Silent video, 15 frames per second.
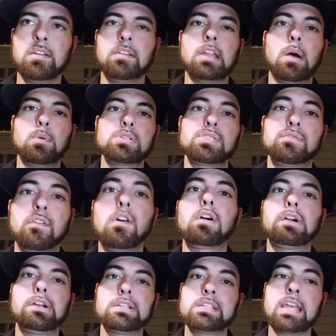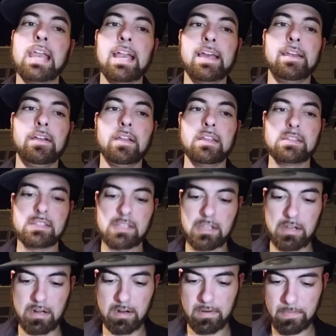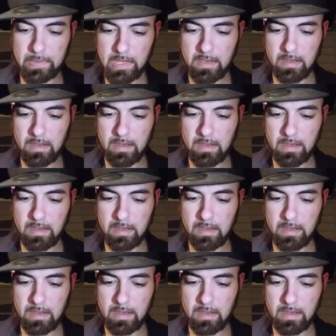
Now, as far as candidates here,